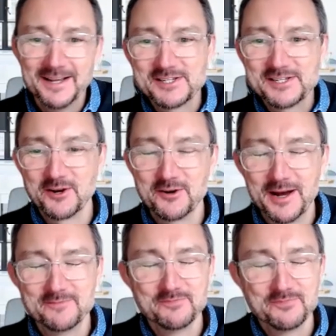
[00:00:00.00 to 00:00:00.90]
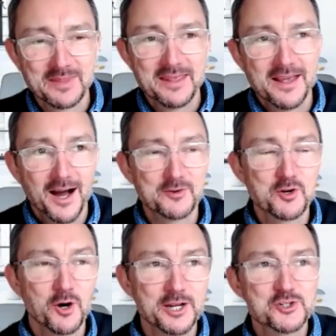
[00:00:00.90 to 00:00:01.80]
So I'm
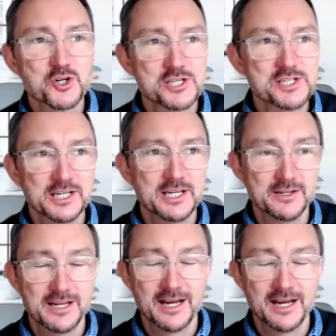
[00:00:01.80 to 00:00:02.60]
quite interested in,